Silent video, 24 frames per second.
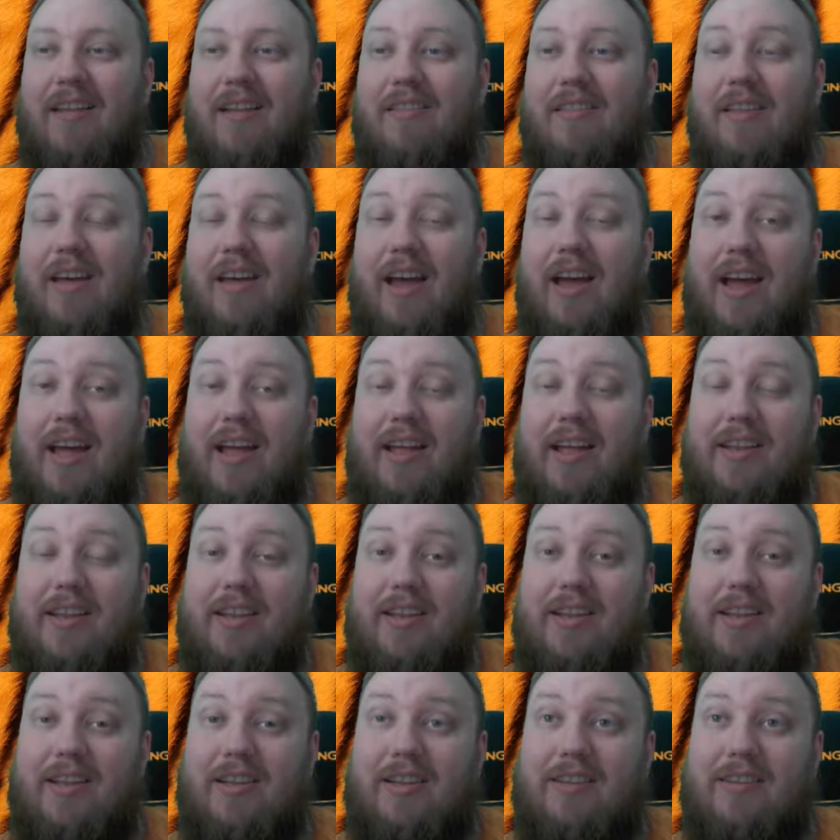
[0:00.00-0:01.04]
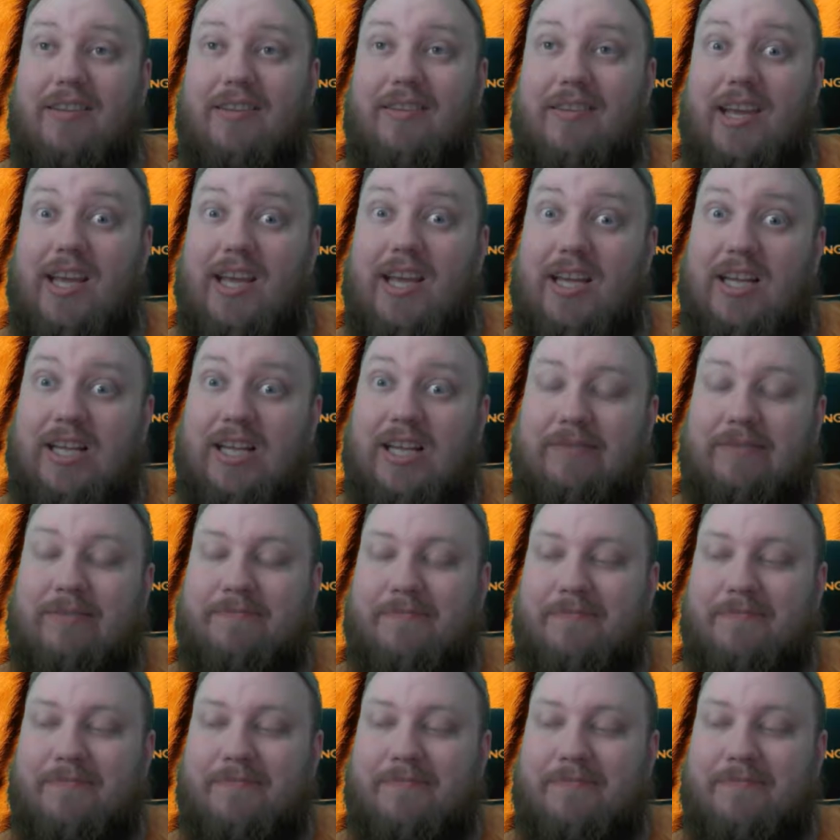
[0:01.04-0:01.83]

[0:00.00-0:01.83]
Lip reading: then, yeah,